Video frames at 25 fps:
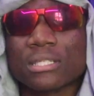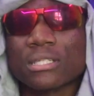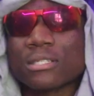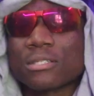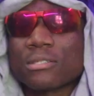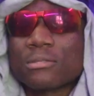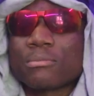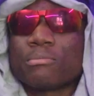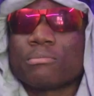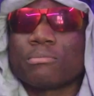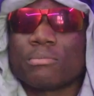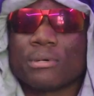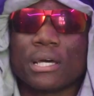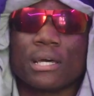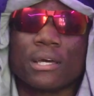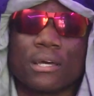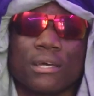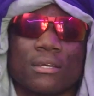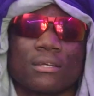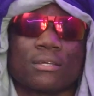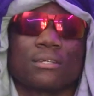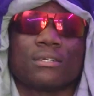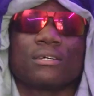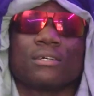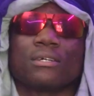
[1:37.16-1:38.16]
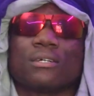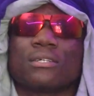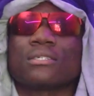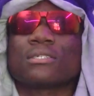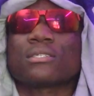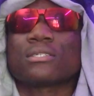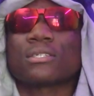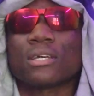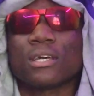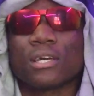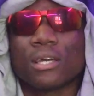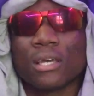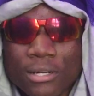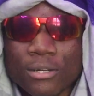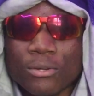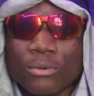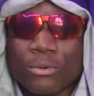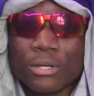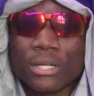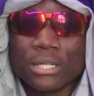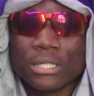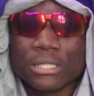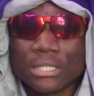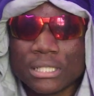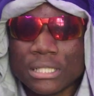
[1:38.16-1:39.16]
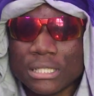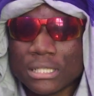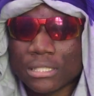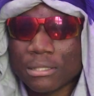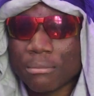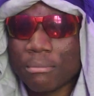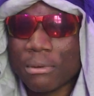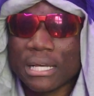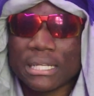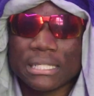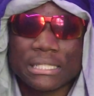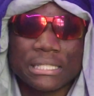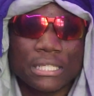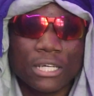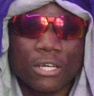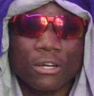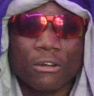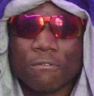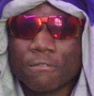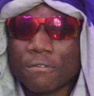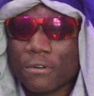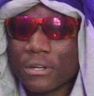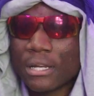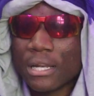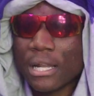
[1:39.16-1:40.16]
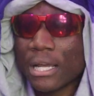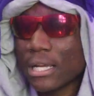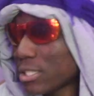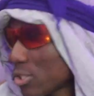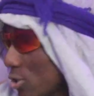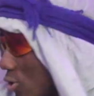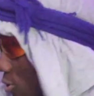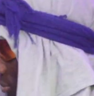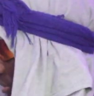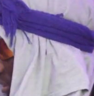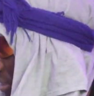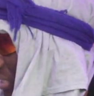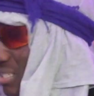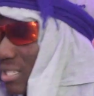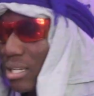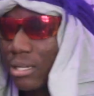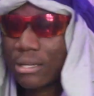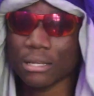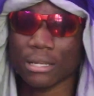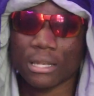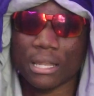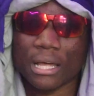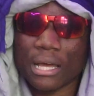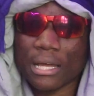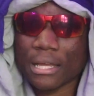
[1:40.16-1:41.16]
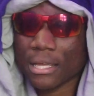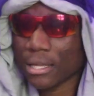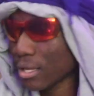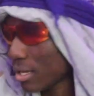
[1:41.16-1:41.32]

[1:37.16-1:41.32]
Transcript: is back, you know what I'm saying? Anyways, listen, my setup for today is gonna be something like,